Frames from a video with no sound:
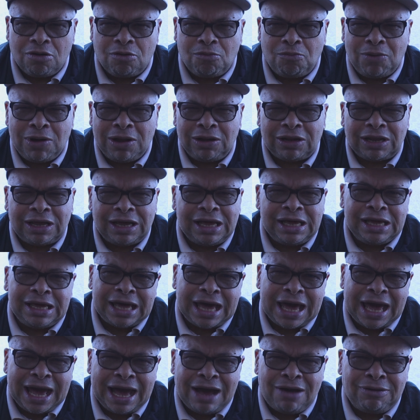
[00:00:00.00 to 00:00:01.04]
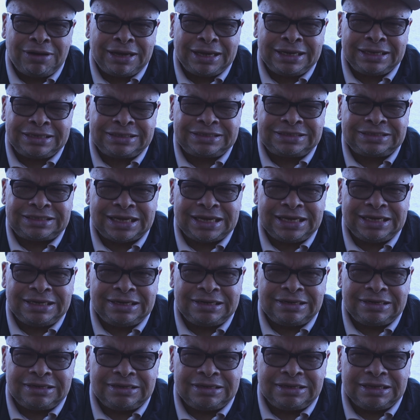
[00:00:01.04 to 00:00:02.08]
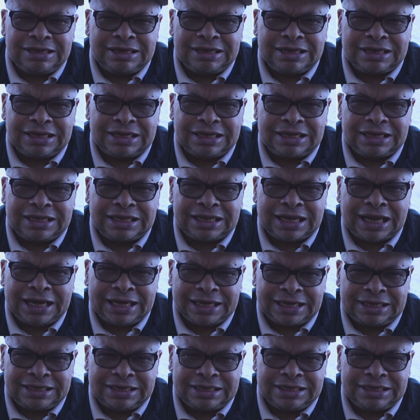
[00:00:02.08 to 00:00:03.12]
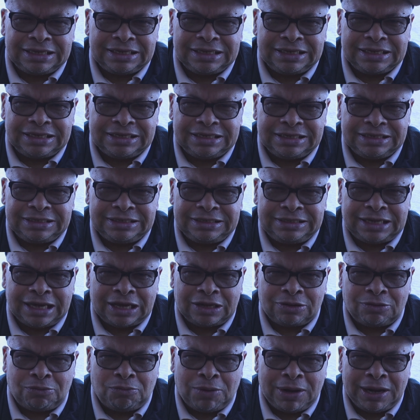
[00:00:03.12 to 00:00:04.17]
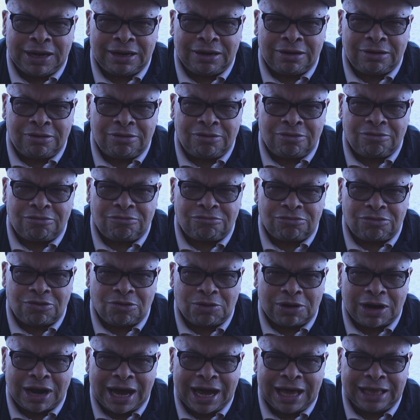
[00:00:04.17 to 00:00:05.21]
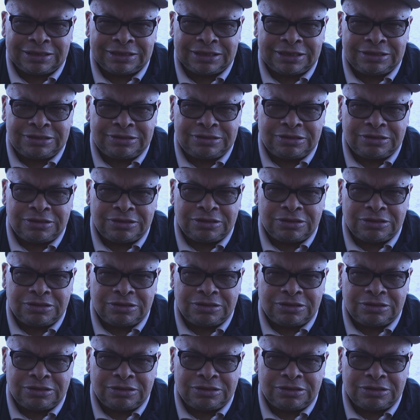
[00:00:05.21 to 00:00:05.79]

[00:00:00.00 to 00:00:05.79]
Well, how can a state like Delaware, Rhode Island,